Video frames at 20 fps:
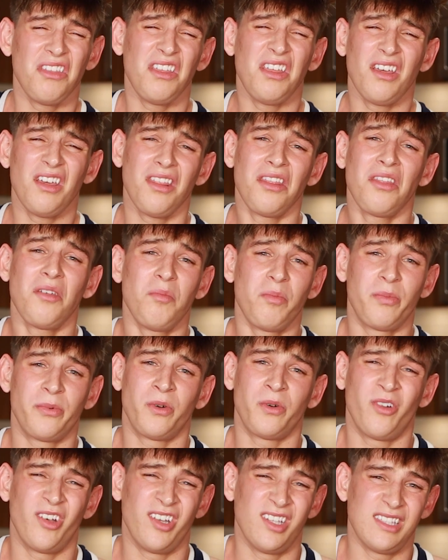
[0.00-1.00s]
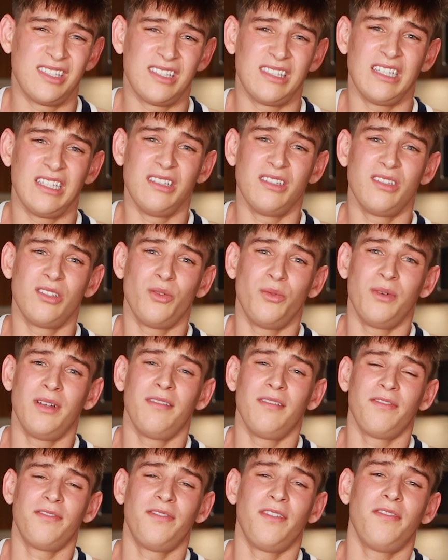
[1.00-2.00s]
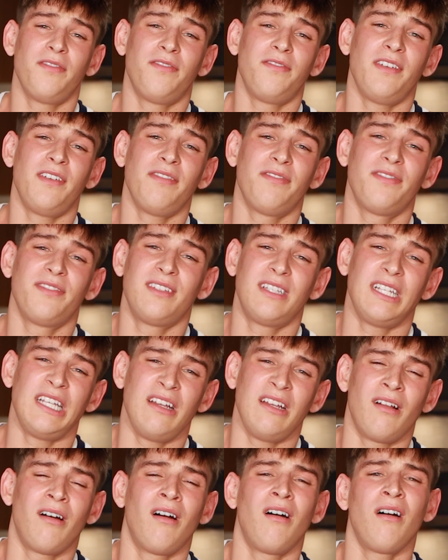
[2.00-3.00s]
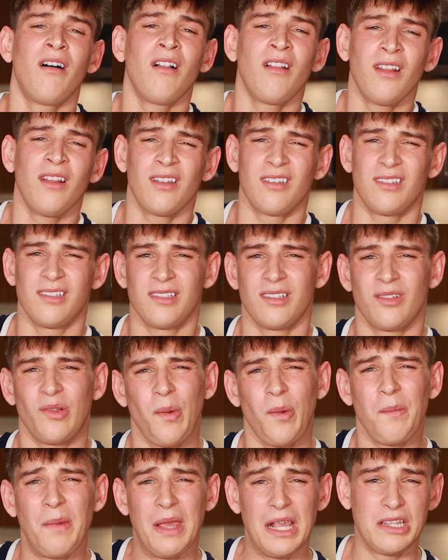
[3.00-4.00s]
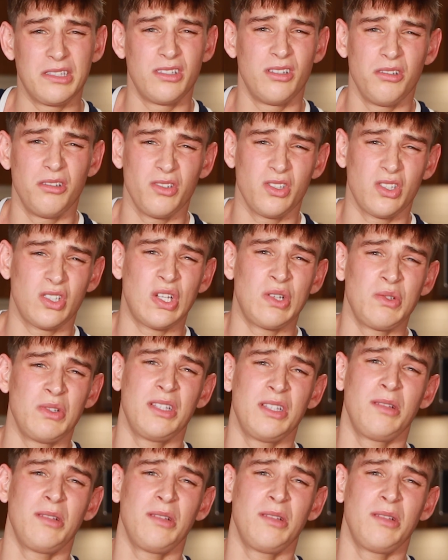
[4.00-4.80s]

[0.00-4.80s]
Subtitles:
the other boys, they do it for $50. What makes you so